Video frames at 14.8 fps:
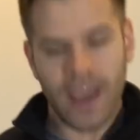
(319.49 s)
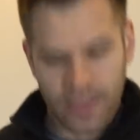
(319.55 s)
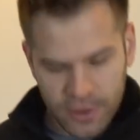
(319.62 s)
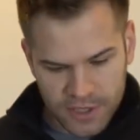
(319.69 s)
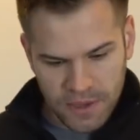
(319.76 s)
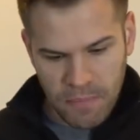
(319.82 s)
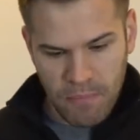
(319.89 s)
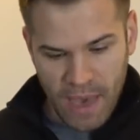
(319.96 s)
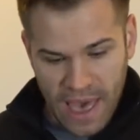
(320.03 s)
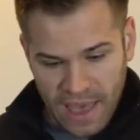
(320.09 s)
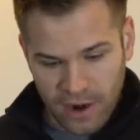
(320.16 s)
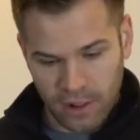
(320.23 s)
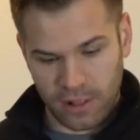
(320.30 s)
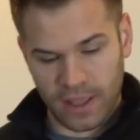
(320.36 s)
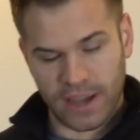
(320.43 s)
And there's a
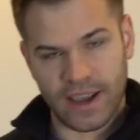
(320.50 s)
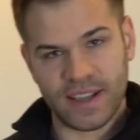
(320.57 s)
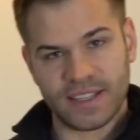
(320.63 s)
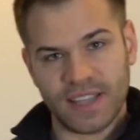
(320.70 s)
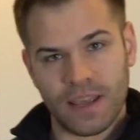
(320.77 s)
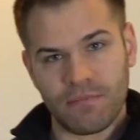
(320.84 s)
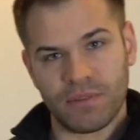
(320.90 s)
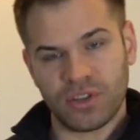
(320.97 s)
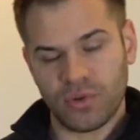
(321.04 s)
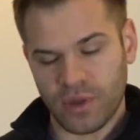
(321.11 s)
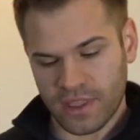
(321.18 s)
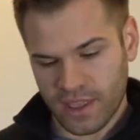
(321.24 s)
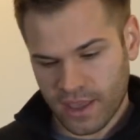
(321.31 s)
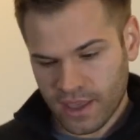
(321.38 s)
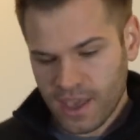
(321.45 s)
battle, like I said,
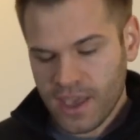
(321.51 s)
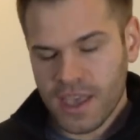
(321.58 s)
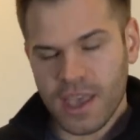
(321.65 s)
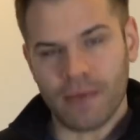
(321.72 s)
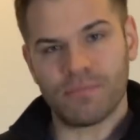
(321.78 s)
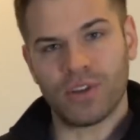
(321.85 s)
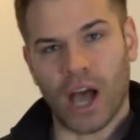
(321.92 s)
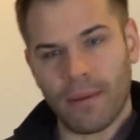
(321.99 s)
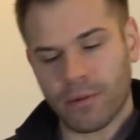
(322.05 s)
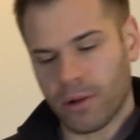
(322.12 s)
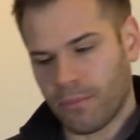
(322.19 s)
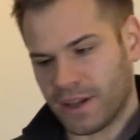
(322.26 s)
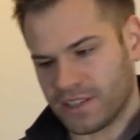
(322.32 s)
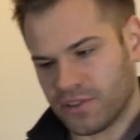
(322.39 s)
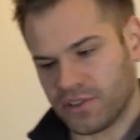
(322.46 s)
between the abdominal
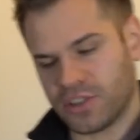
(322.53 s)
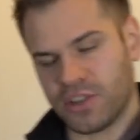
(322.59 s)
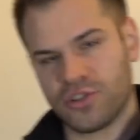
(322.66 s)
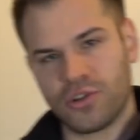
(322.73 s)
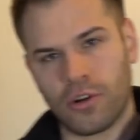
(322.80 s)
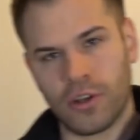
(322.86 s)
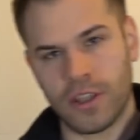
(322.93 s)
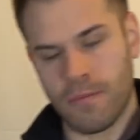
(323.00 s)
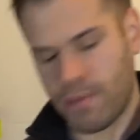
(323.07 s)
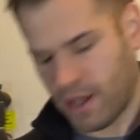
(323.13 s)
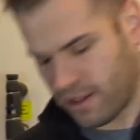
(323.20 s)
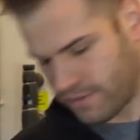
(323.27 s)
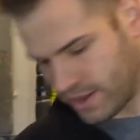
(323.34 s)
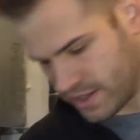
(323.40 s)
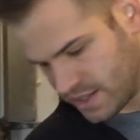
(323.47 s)
muscles controlling the
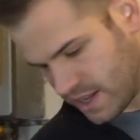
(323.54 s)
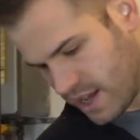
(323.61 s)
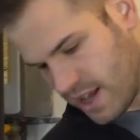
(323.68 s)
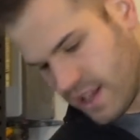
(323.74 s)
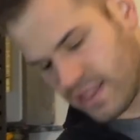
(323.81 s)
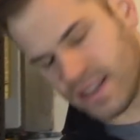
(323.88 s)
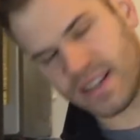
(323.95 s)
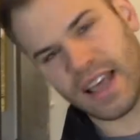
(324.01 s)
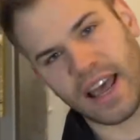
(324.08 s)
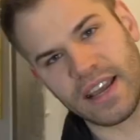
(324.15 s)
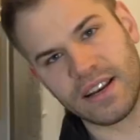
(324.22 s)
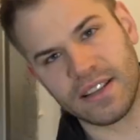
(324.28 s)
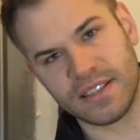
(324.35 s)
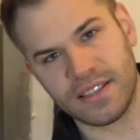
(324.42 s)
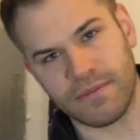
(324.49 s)
pelvis, the
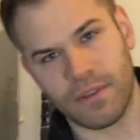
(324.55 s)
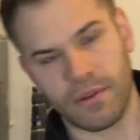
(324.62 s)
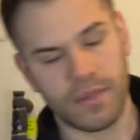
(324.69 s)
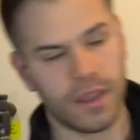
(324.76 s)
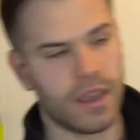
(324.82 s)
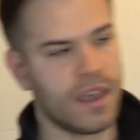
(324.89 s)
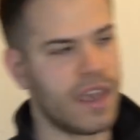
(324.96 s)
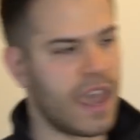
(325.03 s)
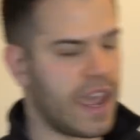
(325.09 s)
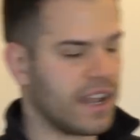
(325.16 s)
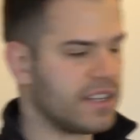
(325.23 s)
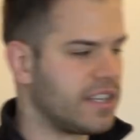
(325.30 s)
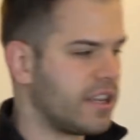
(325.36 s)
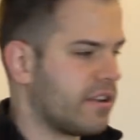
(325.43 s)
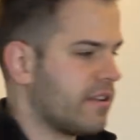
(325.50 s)
tightness of the
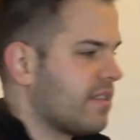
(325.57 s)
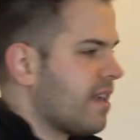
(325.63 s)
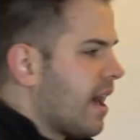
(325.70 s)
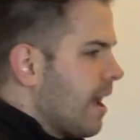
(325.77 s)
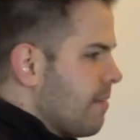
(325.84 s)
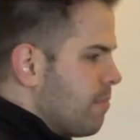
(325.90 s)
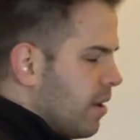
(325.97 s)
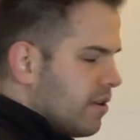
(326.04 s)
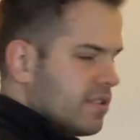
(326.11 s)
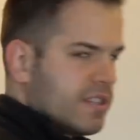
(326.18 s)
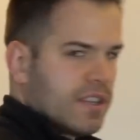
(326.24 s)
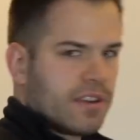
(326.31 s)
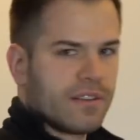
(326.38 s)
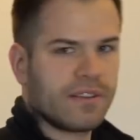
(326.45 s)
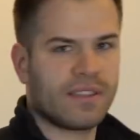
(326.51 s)
anterior thigh,
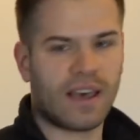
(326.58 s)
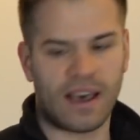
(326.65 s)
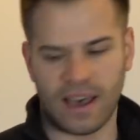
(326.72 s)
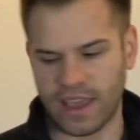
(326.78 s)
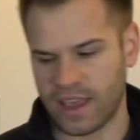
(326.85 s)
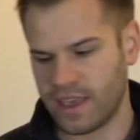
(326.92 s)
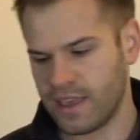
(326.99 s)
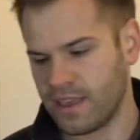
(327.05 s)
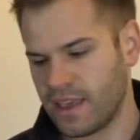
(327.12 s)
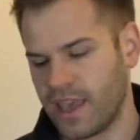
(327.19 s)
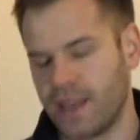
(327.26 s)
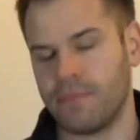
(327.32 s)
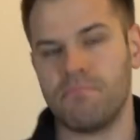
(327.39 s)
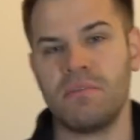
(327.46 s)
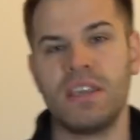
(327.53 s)
posterior thigh,
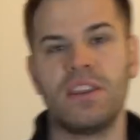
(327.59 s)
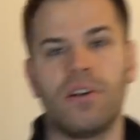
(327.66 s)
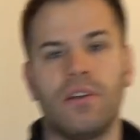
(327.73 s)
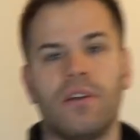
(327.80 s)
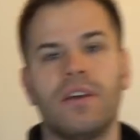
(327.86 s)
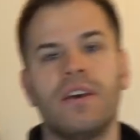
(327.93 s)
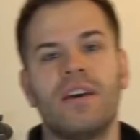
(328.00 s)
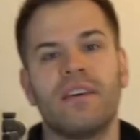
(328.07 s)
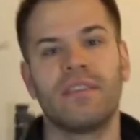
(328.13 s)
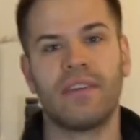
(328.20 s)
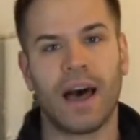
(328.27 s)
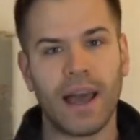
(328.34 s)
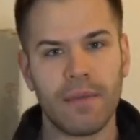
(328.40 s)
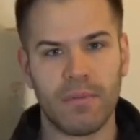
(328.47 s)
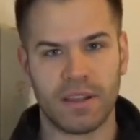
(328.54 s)
and medial
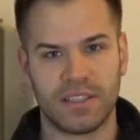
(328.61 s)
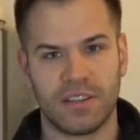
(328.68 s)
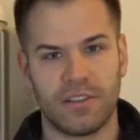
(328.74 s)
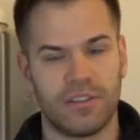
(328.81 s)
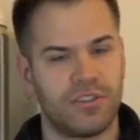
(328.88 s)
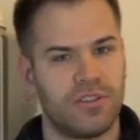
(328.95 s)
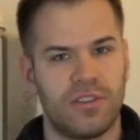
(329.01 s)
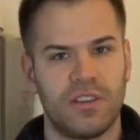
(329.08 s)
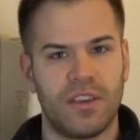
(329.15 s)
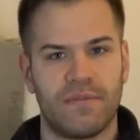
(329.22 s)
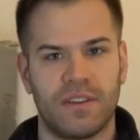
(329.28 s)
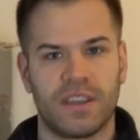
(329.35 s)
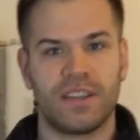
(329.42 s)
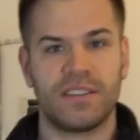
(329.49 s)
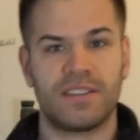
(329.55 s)
thigh musculature that you
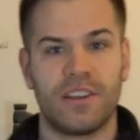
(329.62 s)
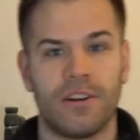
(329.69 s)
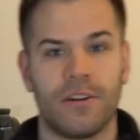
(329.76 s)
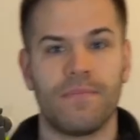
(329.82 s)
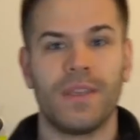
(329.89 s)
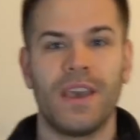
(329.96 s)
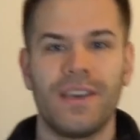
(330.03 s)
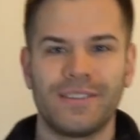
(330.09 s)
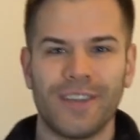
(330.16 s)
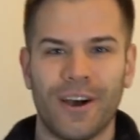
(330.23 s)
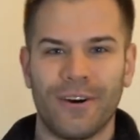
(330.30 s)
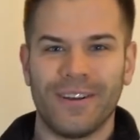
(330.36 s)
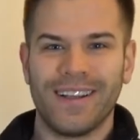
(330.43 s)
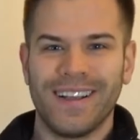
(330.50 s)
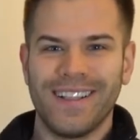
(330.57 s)
have to consider.
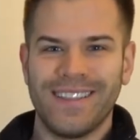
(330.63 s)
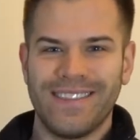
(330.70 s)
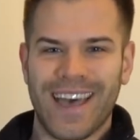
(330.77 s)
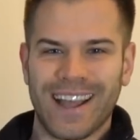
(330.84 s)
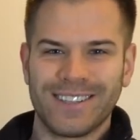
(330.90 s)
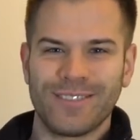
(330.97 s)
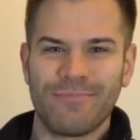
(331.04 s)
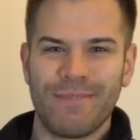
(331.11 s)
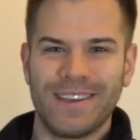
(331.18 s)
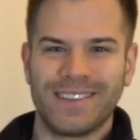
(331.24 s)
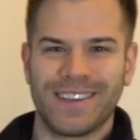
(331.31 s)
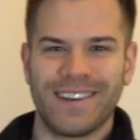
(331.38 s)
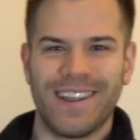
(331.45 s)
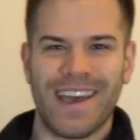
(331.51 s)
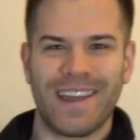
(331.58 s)
So that's the
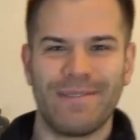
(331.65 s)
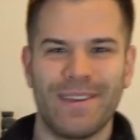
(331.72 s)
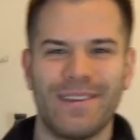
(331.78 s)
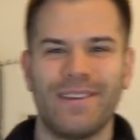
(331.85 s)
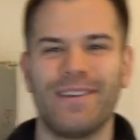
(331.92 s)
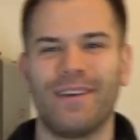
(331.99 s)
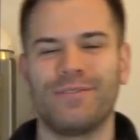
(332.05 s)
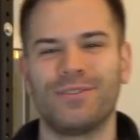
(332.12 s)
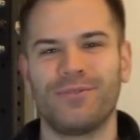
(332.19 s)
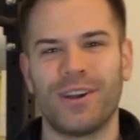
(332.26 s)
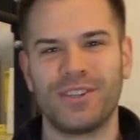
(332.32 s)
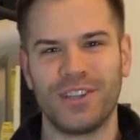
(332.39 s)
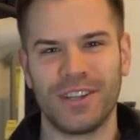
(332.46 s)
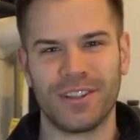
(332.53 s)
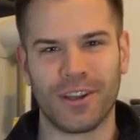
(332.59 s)
basic anatomy of
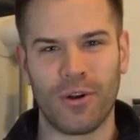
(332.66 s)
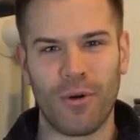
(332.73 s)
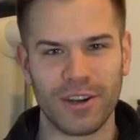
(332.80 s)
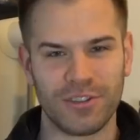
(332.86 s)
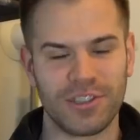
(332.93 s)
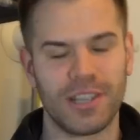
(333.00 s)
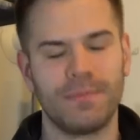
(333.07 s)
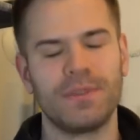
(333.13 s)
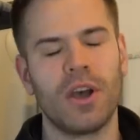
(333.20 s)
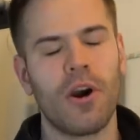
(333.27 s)
stretching the quadriceps.